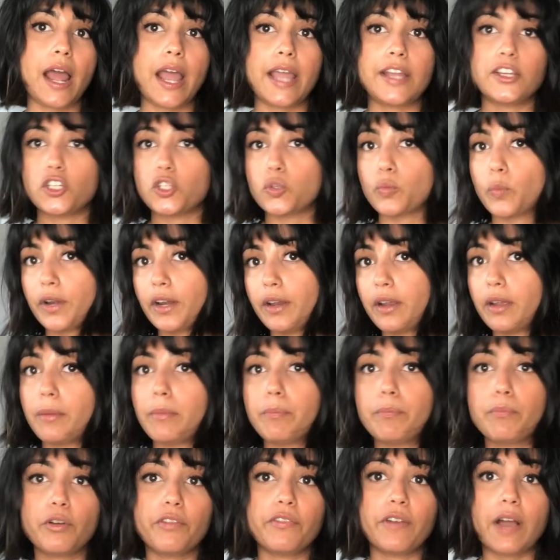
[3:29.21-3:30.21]
I just want to
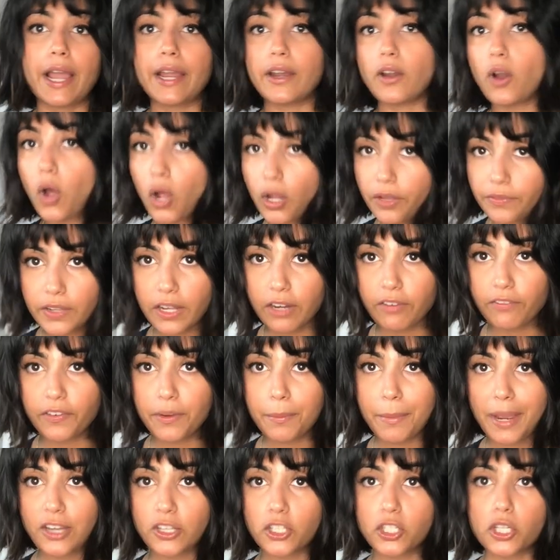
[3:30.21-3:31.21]
provide all the
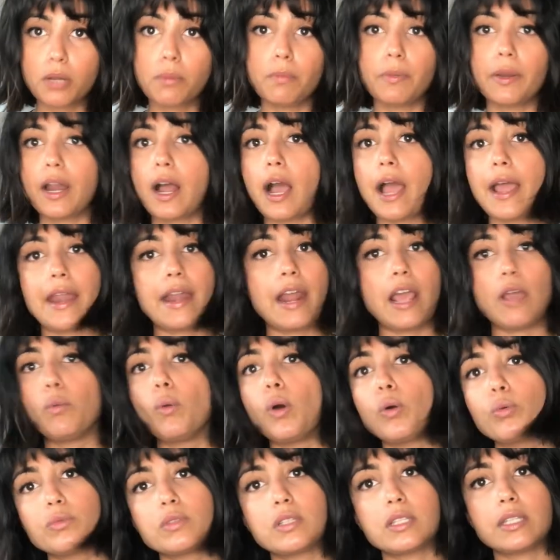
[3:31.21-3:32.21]
information, and I
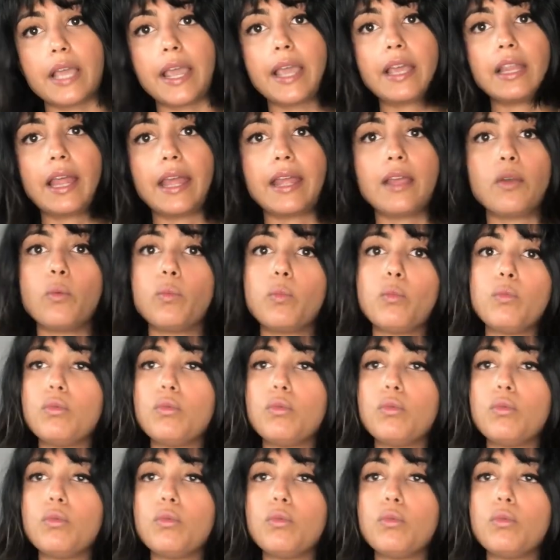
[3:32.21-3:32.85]
won't say like